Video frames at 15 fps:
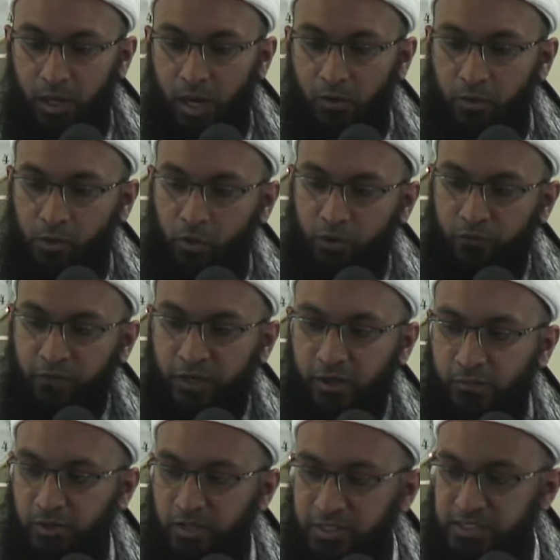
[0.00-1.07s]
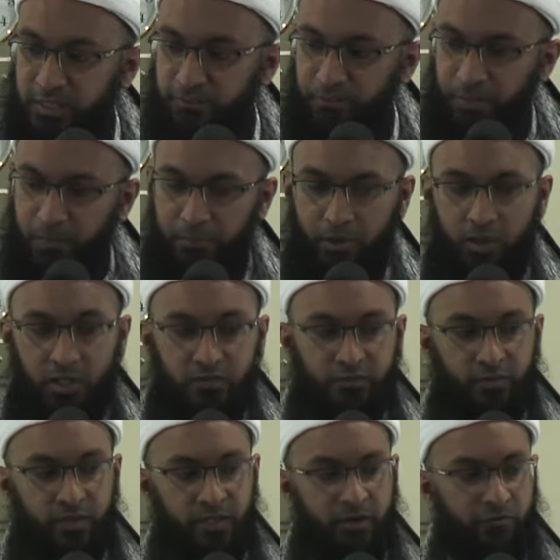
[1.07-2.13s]
our own fellow Muslim because
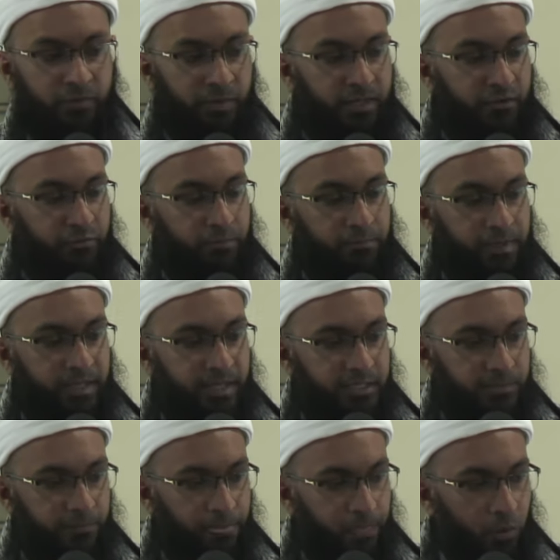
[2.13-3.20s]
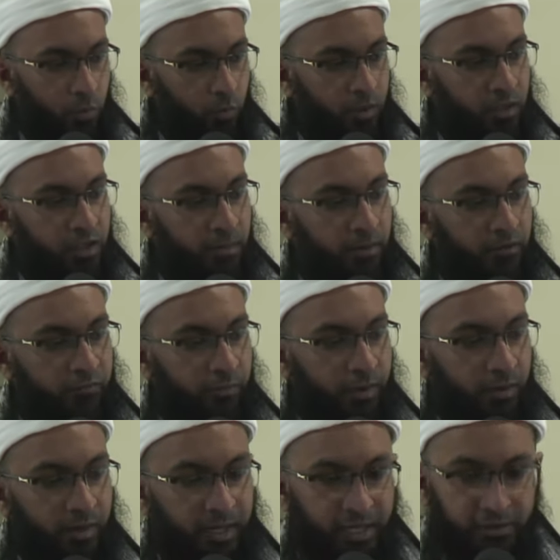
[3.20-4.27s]
they're from a different place will come out from
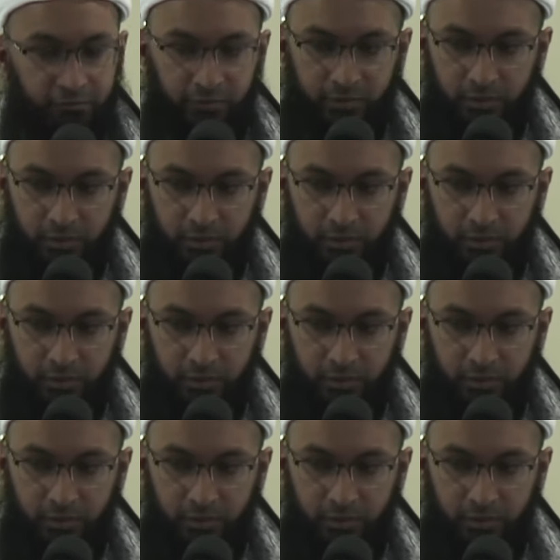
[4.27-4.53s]
our life.